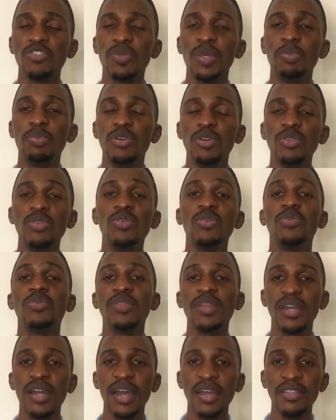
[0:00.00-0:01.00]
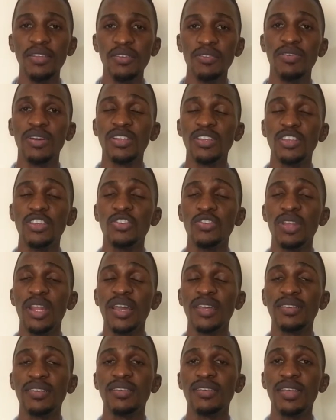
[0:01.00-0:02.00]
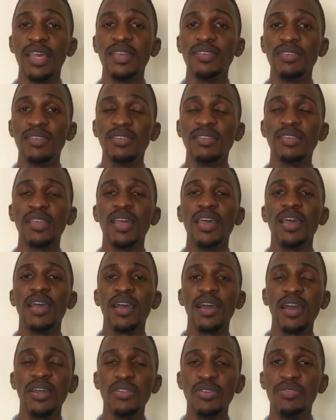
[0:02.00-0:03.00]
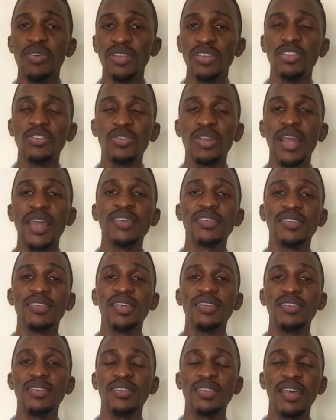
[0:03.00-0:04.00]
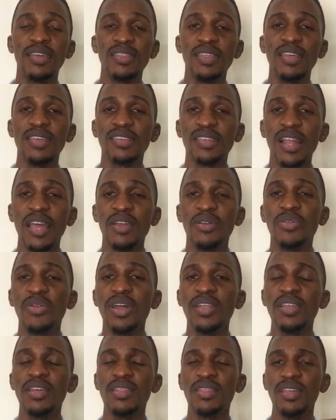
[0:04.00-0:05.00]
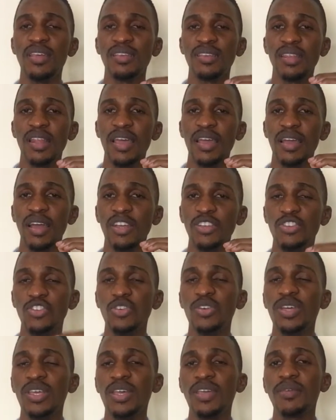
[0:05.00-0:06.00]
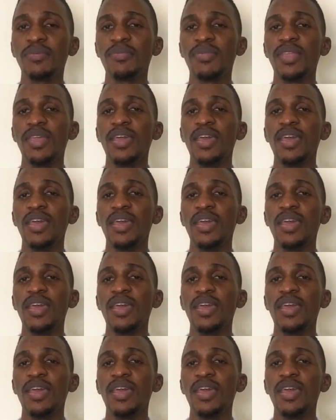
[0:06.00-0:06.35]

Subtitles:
people do, the cardiovascular exercises are things like running, things like jogging.